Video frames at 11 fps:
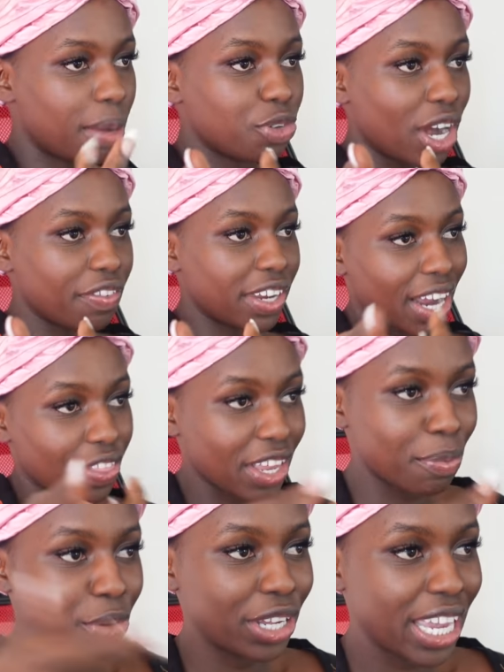I'm driving and then
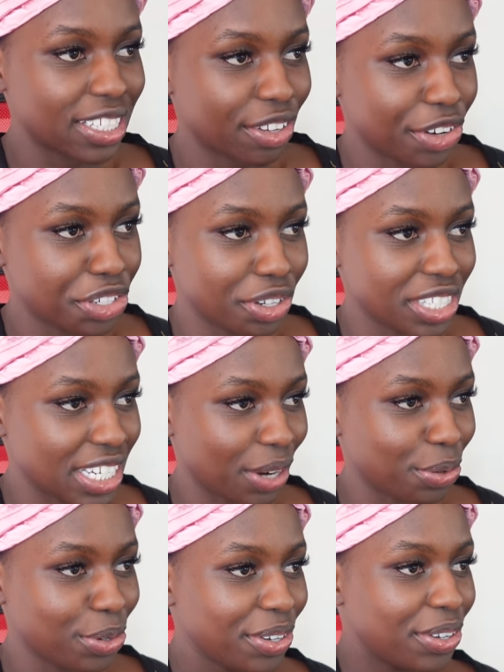I'm gonna get into the restaurant and sit
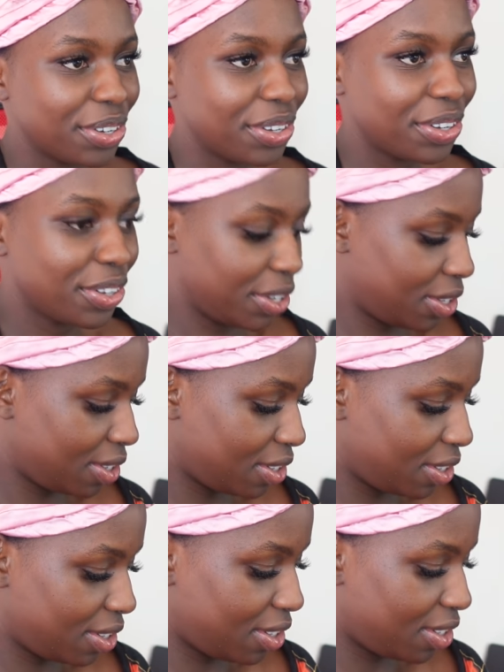down. You can walk into the
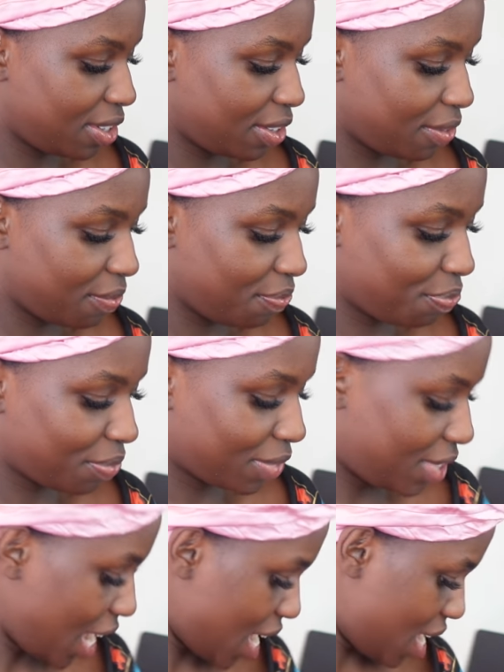restaurant with those?
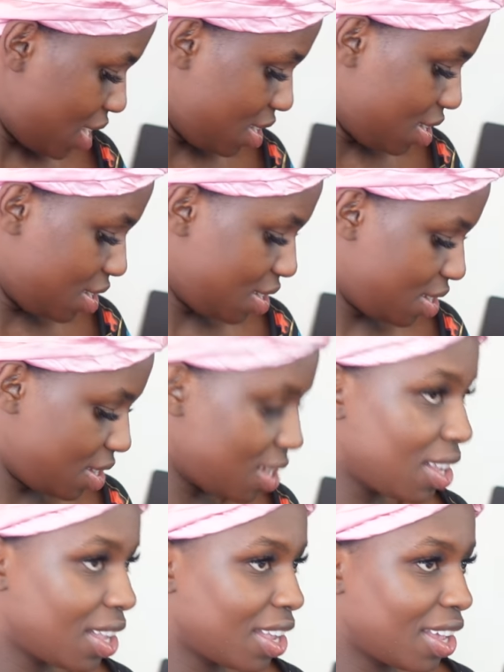Yeah, after
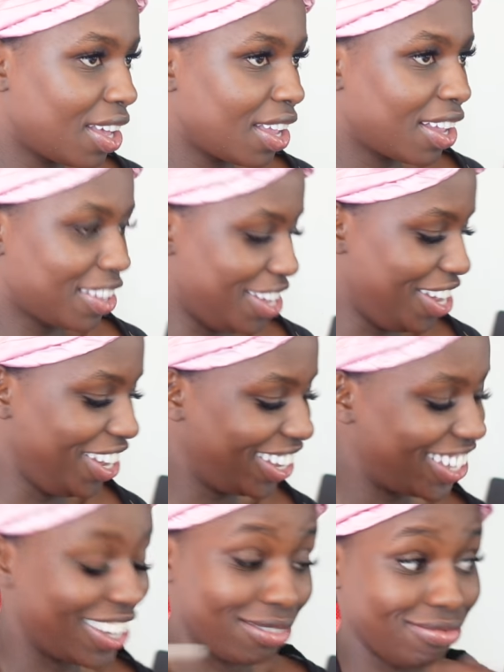
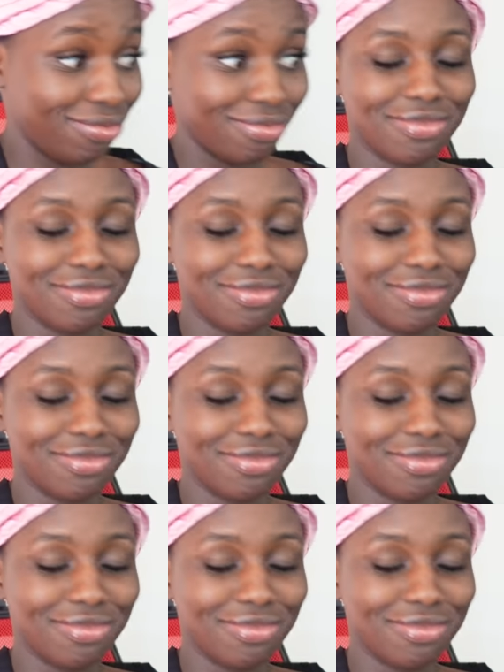quarantine.